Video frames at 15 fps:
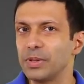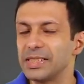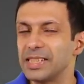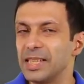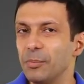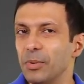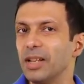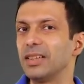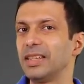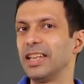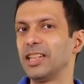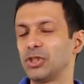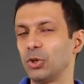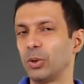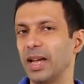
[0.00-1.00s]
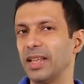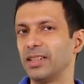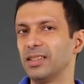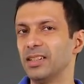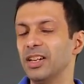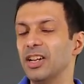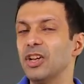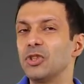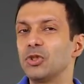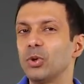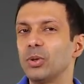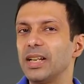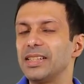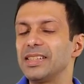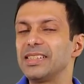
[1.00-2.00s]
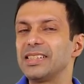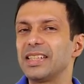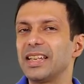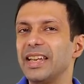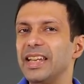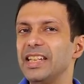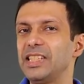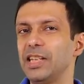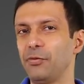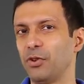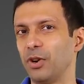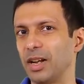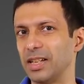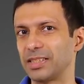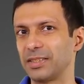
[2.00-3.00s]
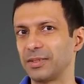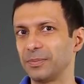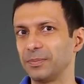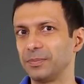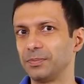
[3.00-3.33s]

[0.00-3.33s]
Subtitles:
similar things together so that it's easy for us.